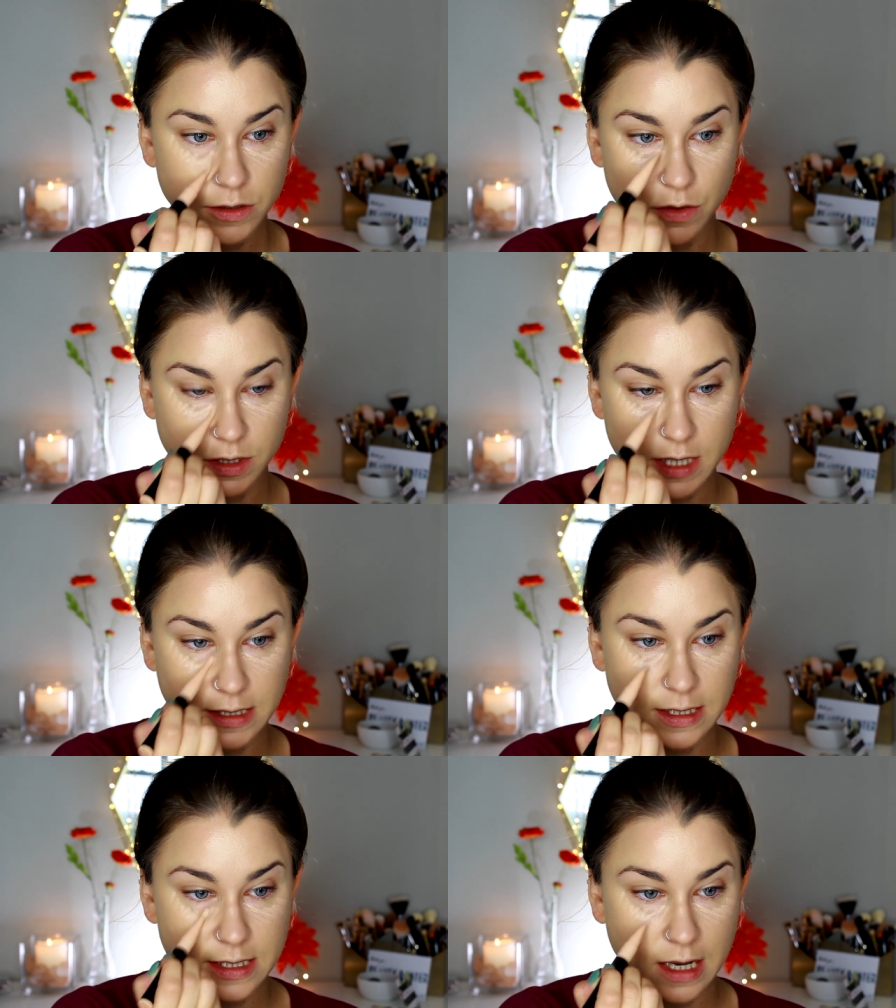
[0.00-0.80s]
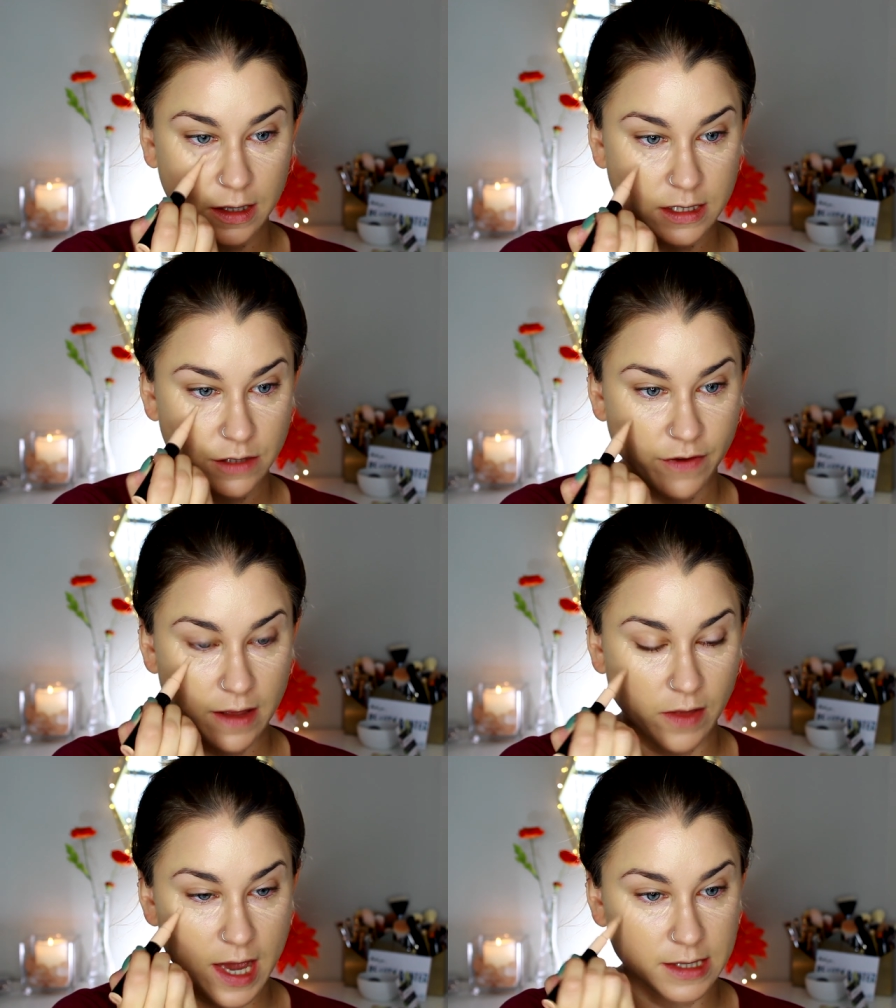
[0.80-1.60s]
So it doesn't settle into
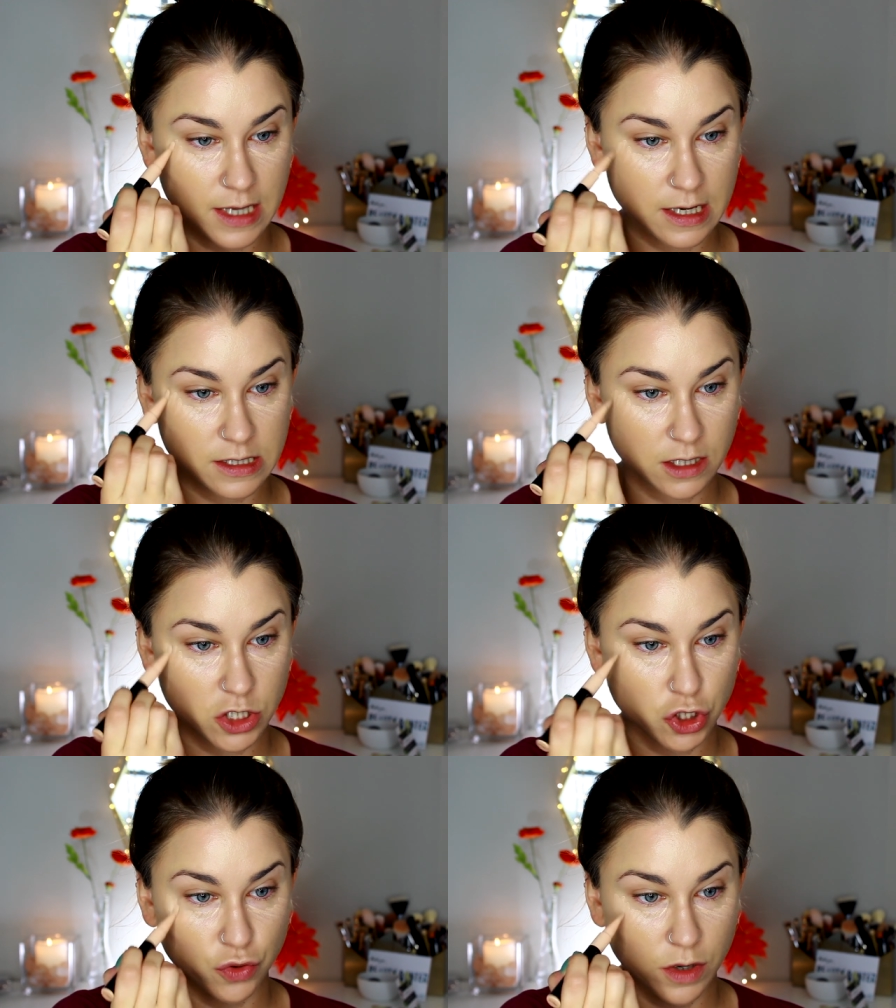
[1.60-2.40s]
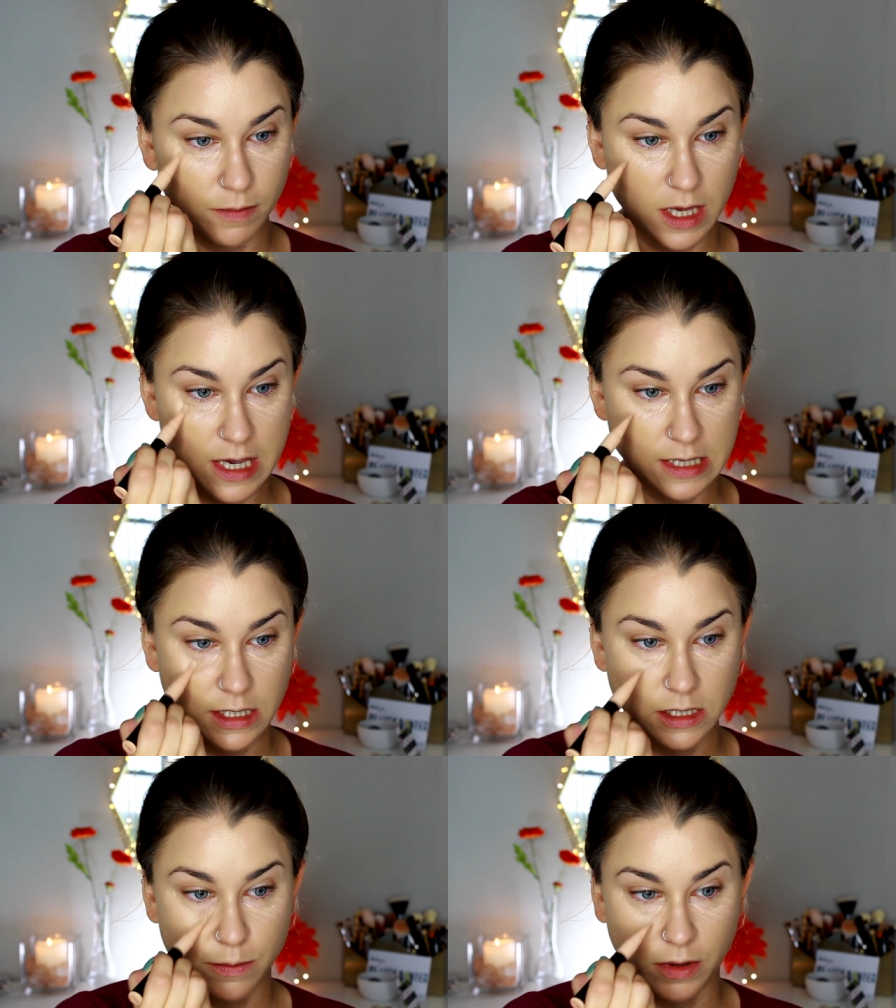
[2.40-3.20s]
fine lines and it's extremely
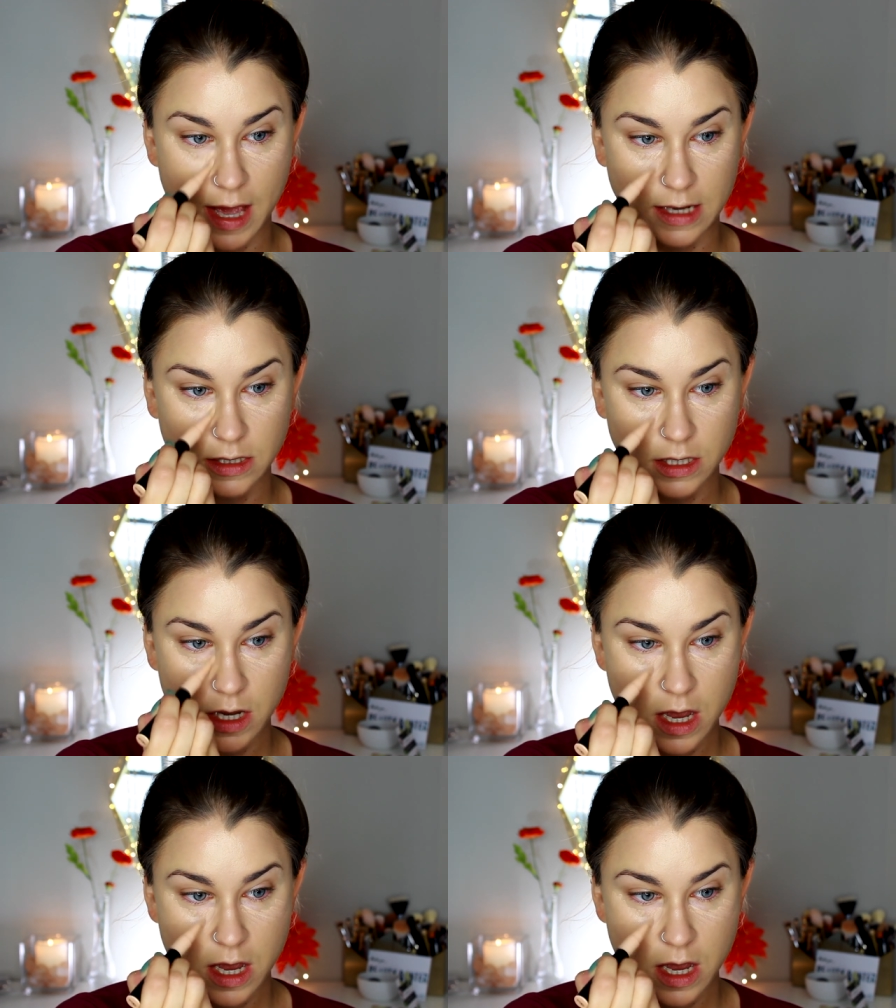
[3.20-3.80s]
easy to blend.